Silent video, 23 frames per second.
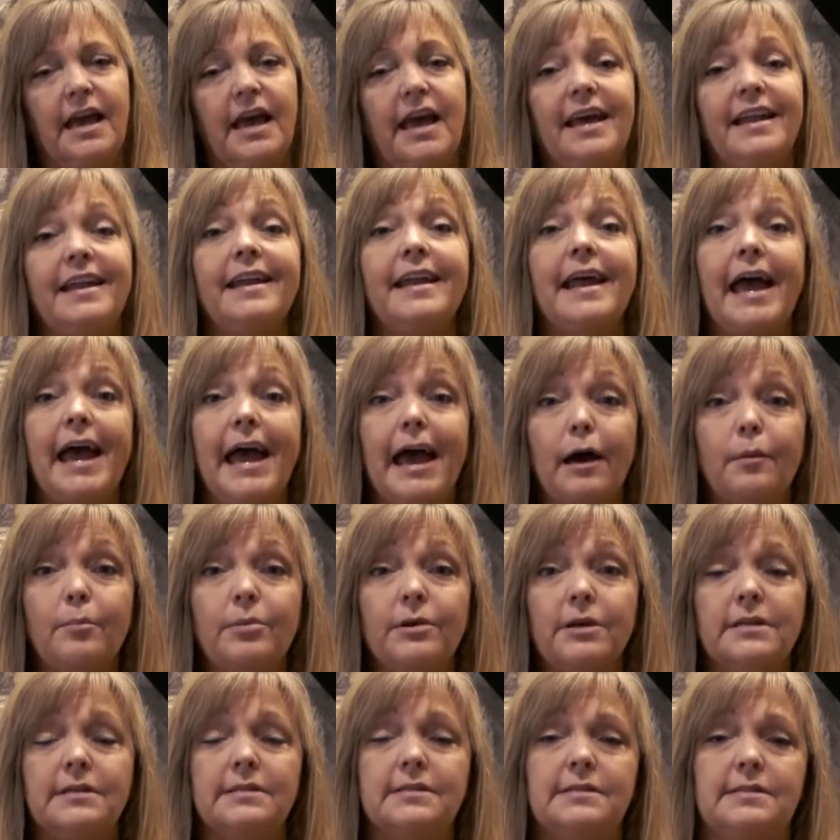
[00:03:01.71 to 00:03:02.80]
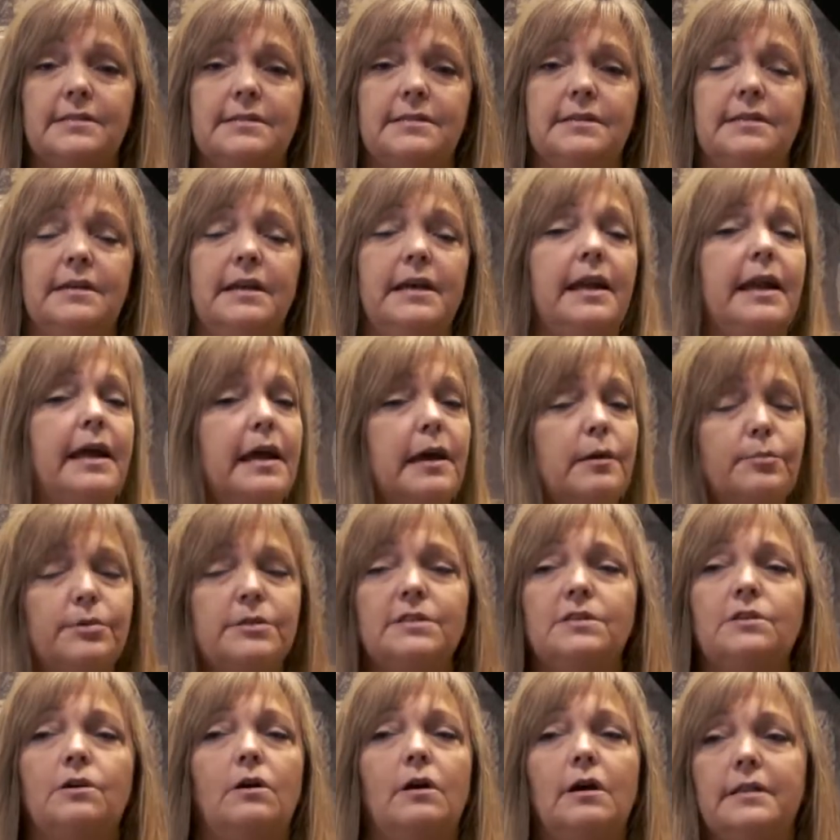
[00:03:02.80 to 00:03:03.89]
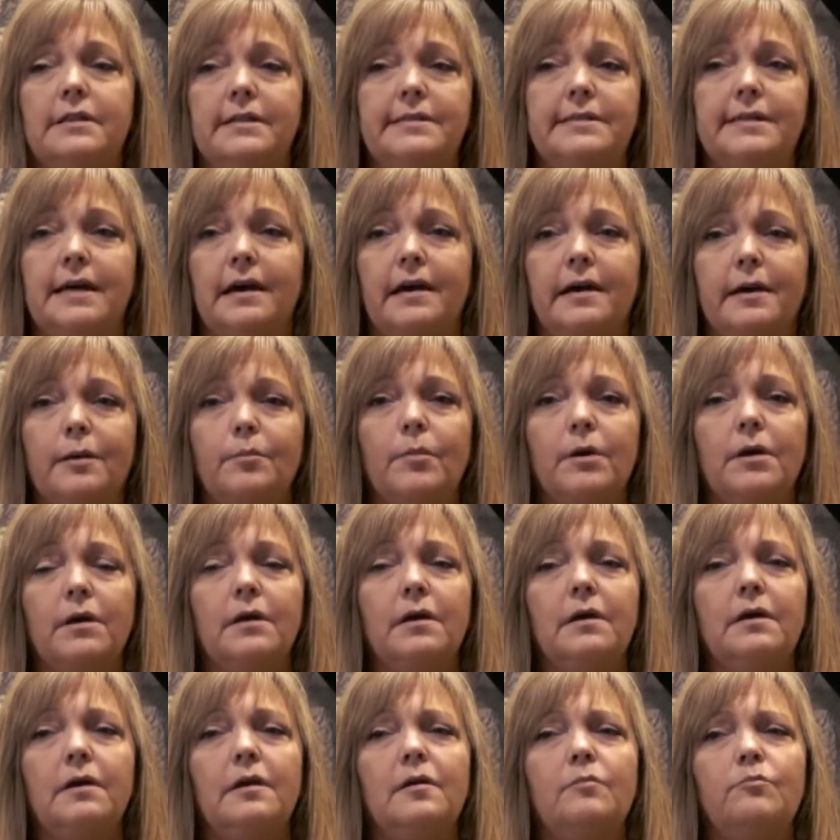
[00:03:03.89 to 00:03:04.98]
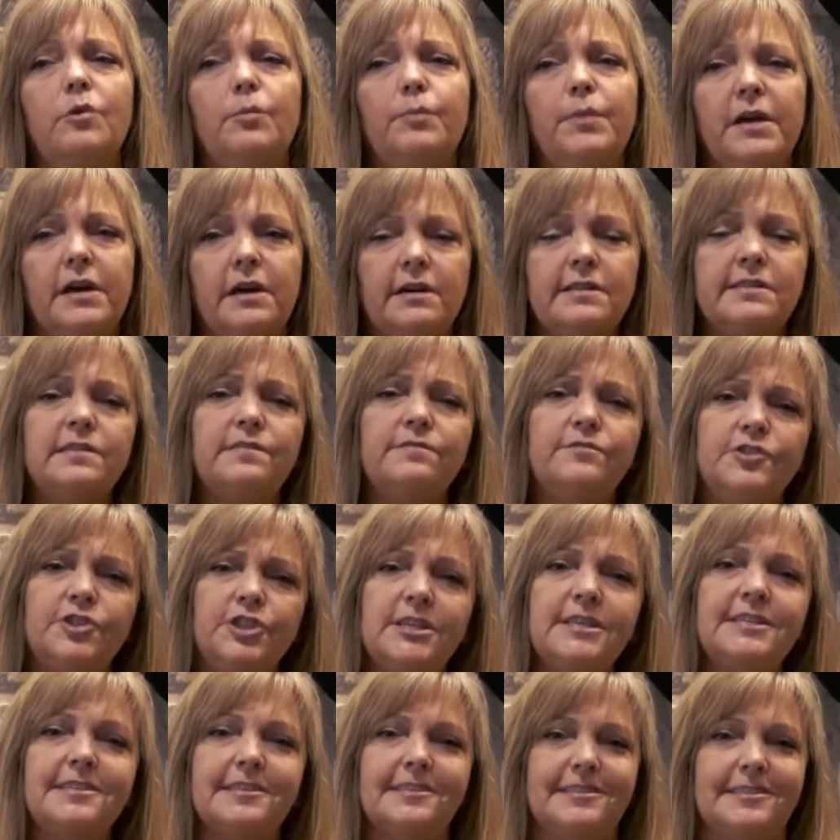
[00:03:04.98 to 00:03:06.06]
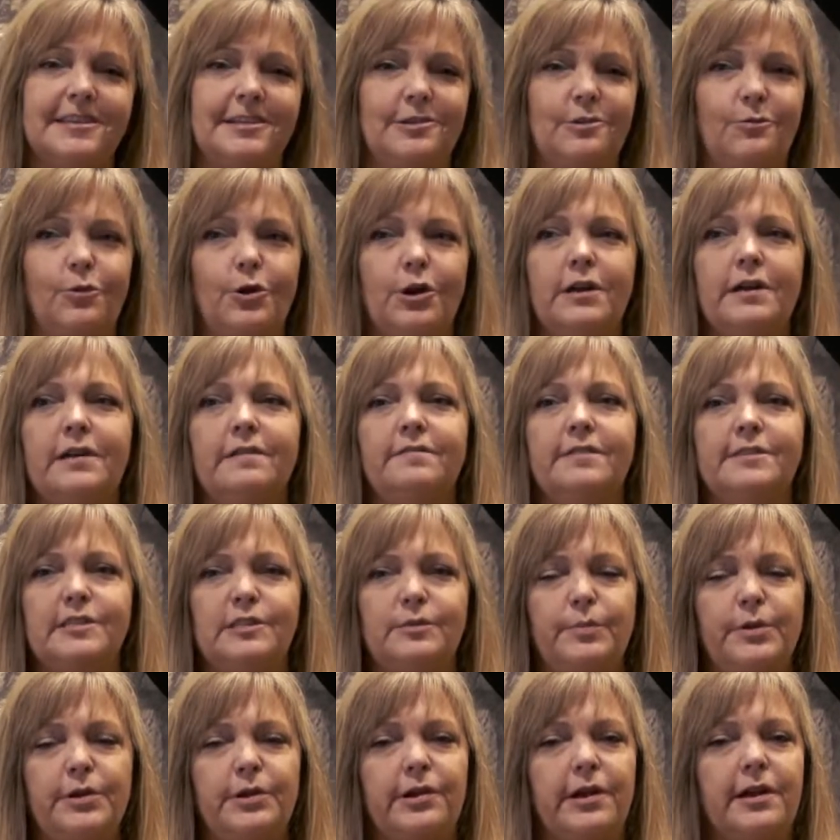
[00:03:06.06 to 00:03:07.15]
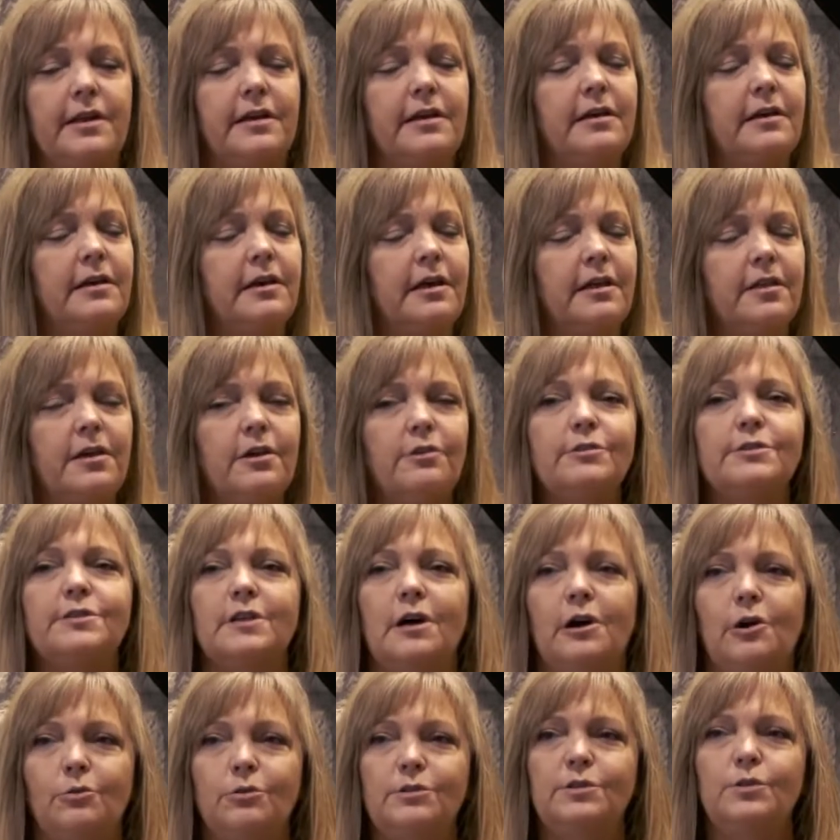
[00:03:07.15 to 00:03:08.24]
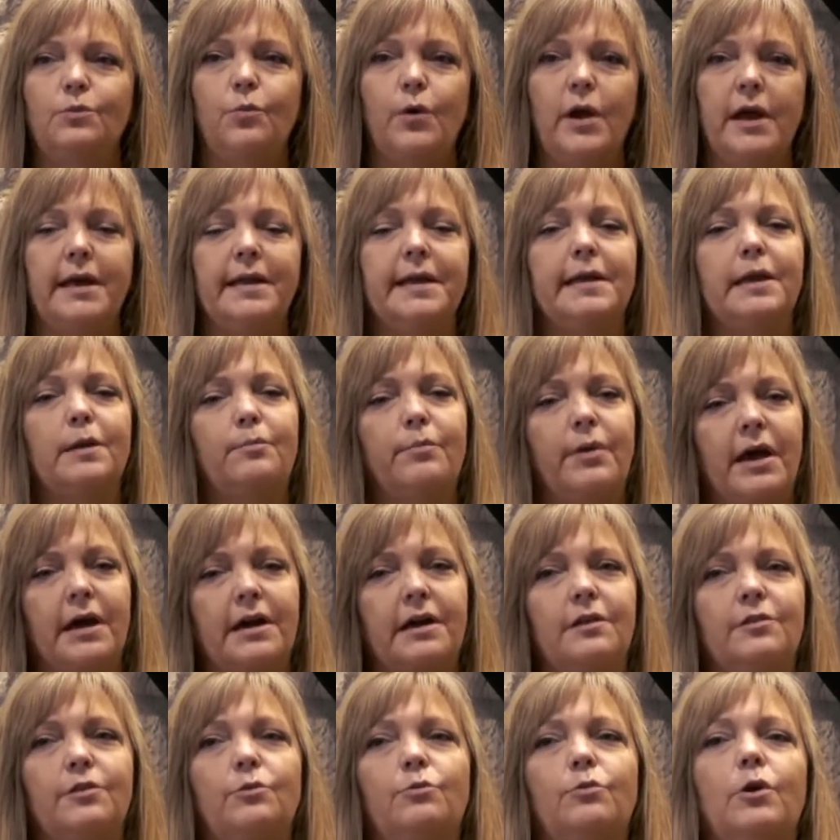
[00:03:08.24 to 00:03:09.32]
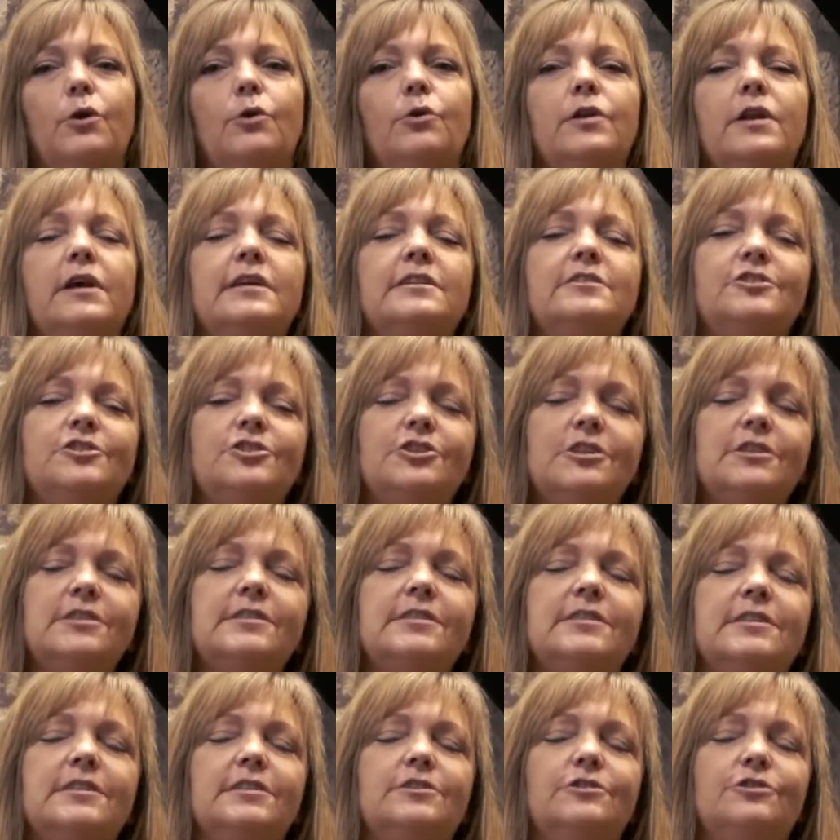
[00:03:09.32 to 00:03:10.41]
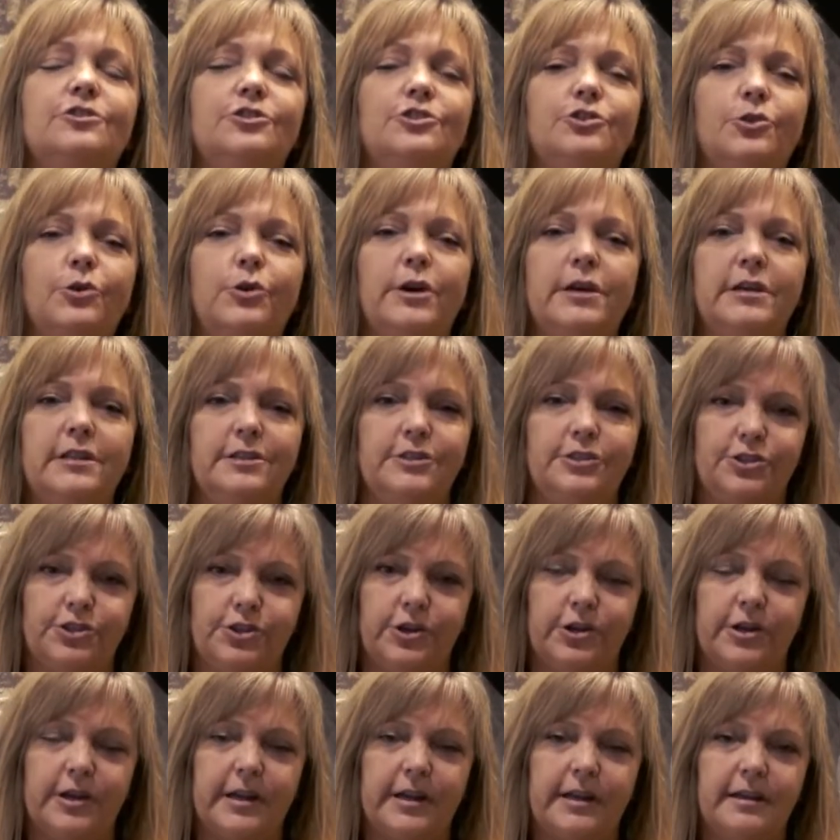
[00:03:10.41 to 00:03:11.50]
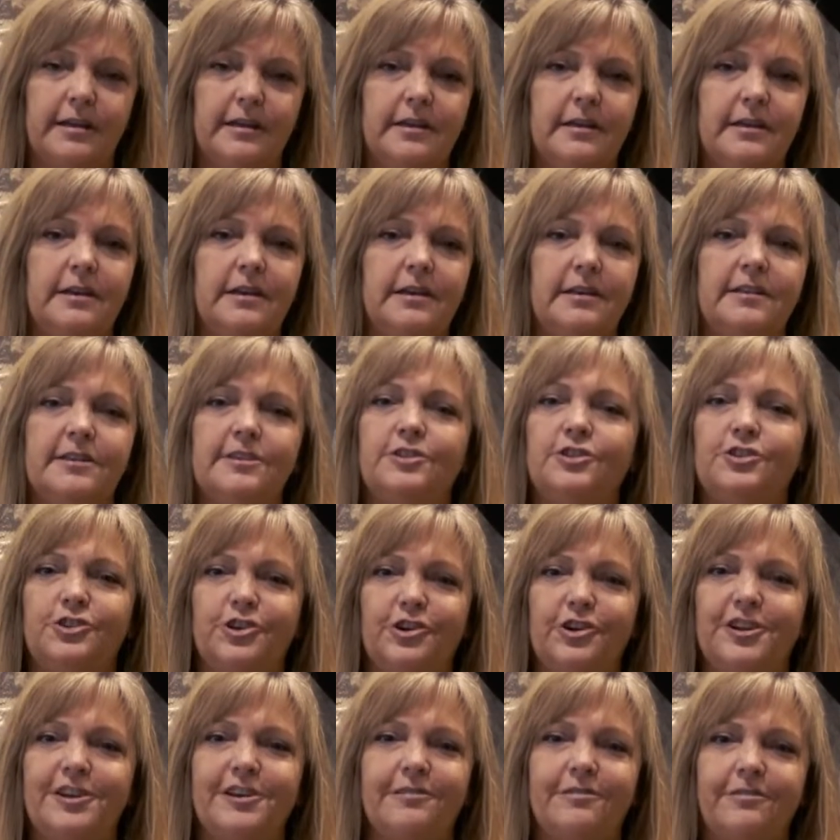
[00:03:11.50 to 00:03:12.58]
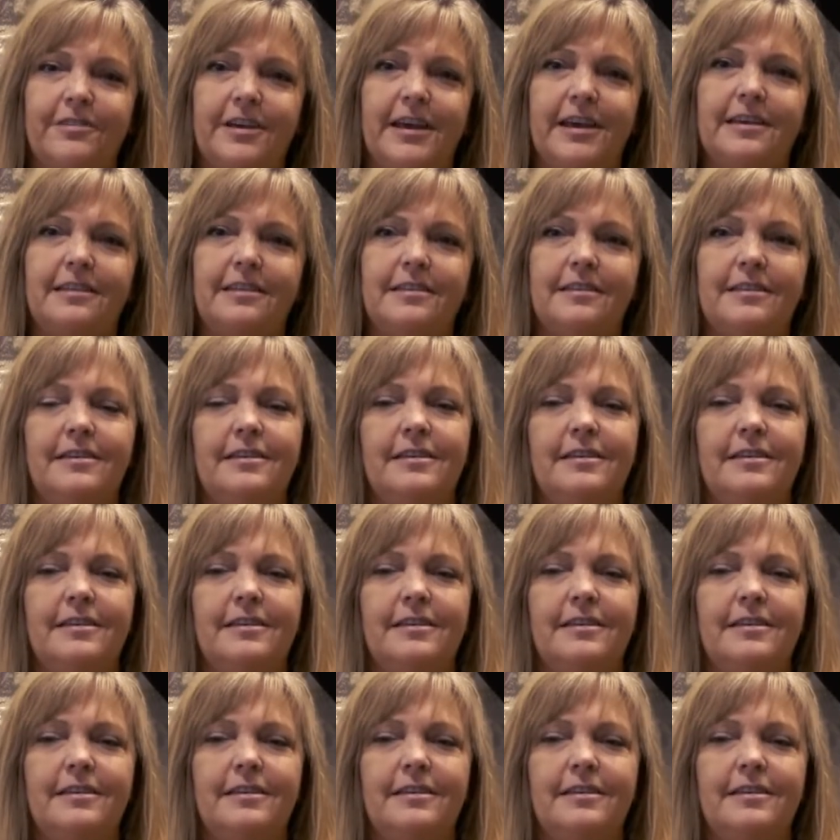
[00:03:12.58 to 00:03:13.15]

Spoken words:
And it happens. It happens all the time. But because of Jesus and the work of the Spirit, there is always a way to get back on the road and just enjoy the journey, this journey of faith.